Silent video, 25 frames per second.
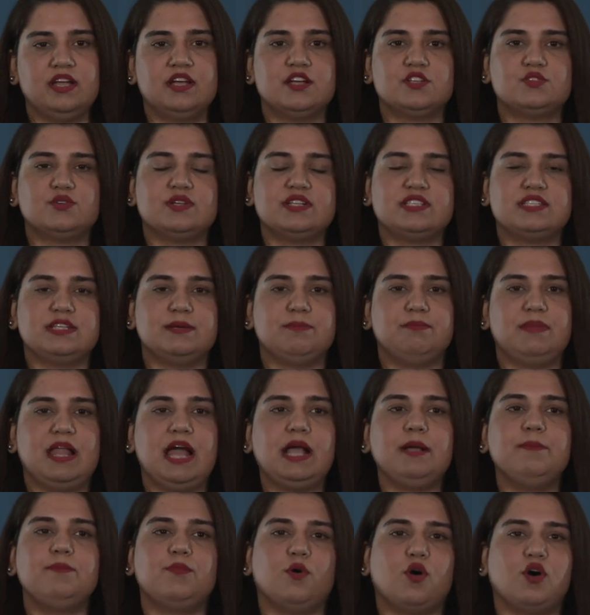So it's a
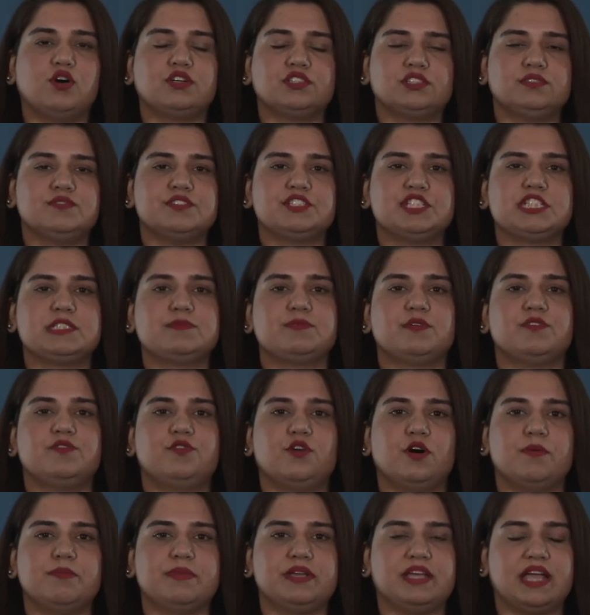black box which is
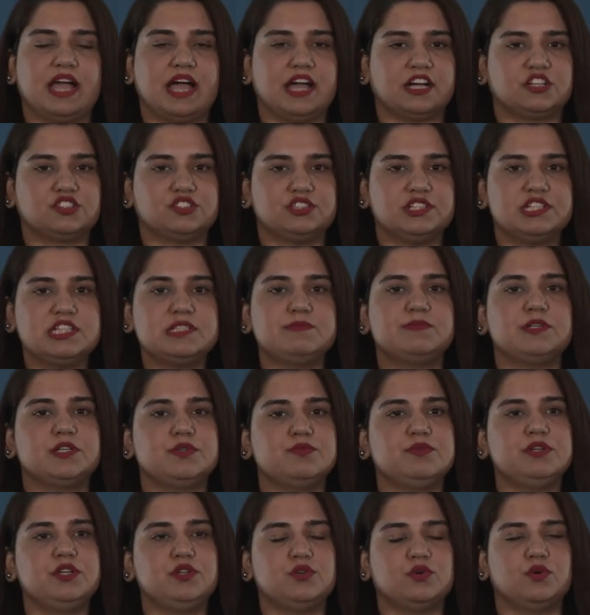performing actions, but
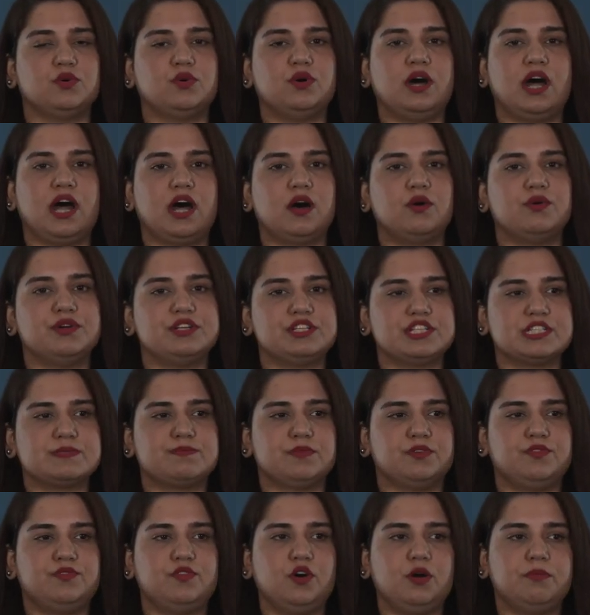we know how it is
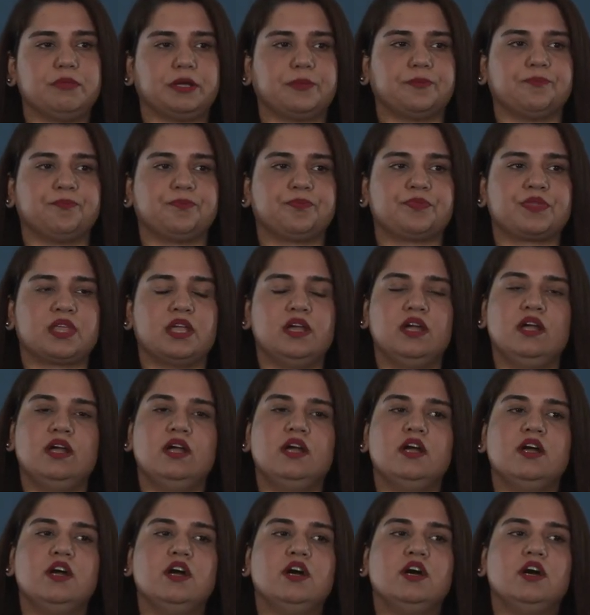performing.
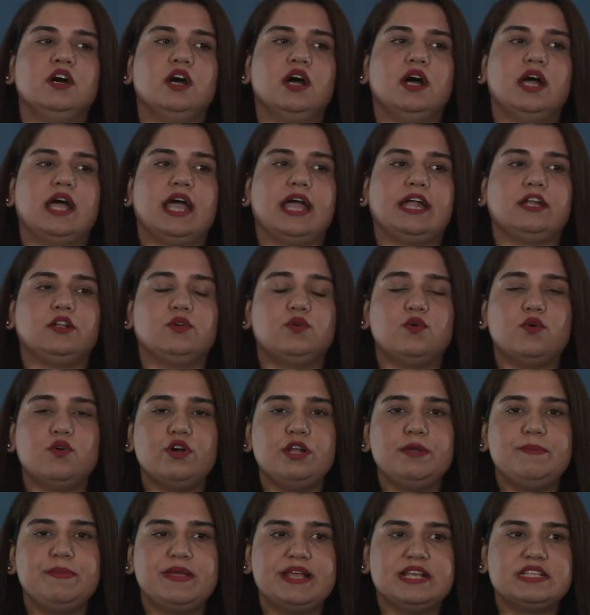And
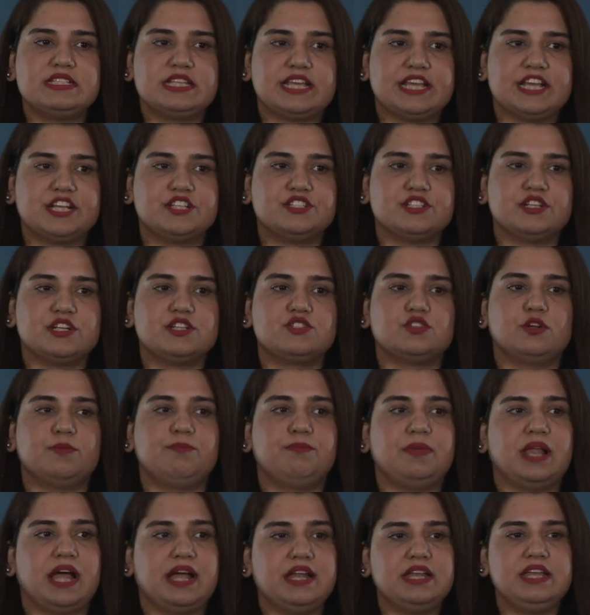goal-based agents or
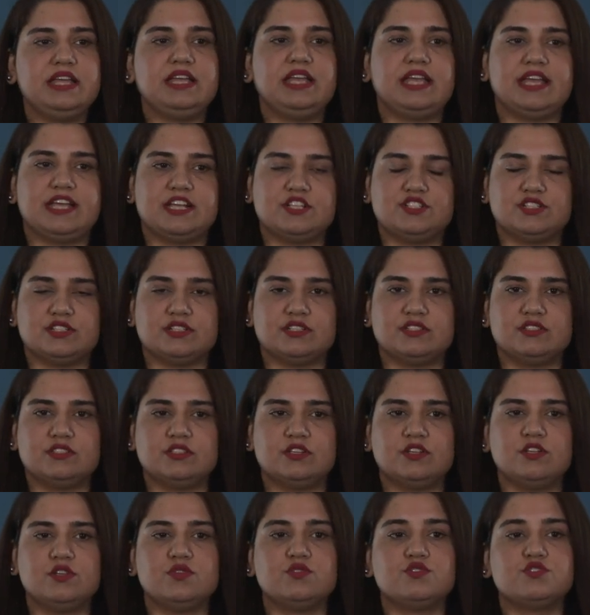planning
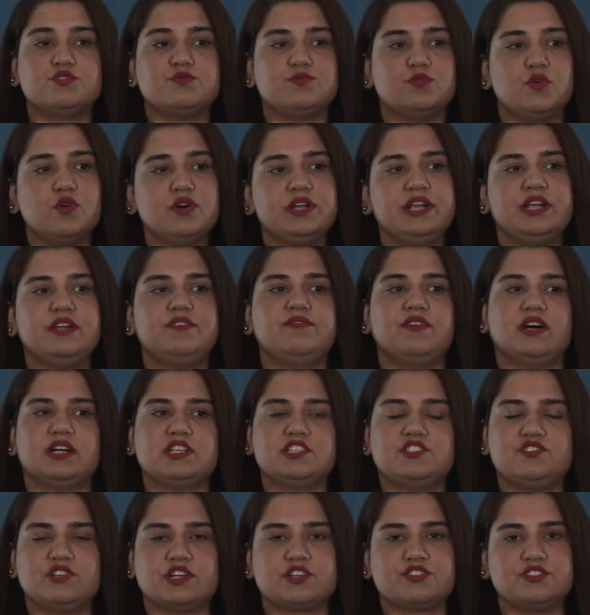agents use more
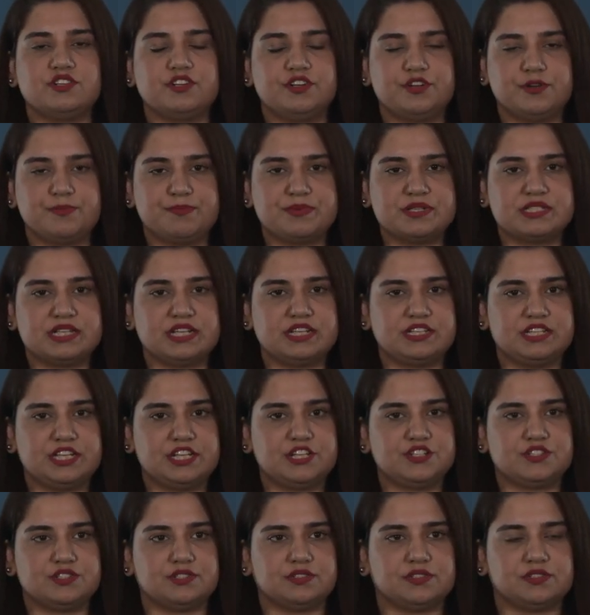advanced structural
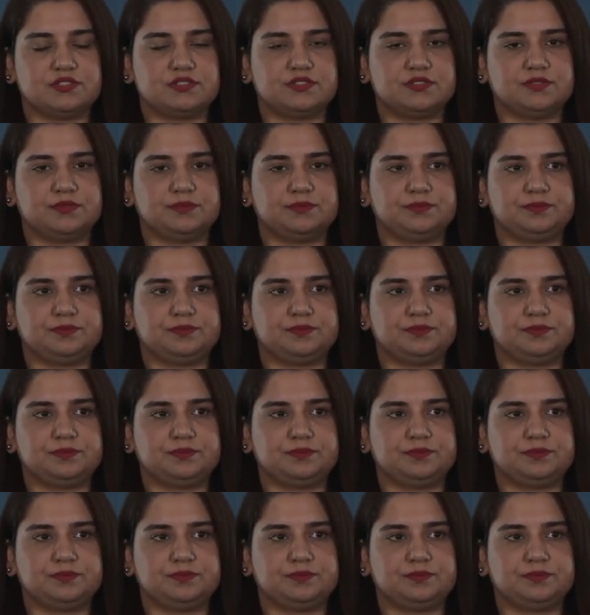representations.